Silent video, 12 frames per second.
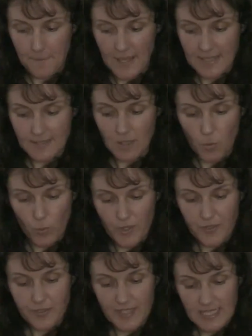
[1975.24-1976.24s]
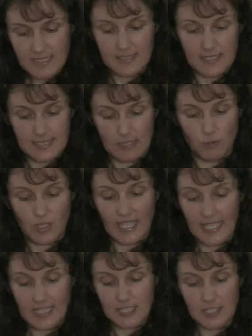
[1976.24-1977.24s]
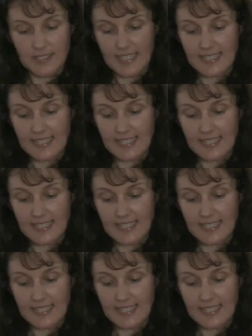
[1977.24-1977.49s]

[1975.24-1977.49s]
But with this dislocation,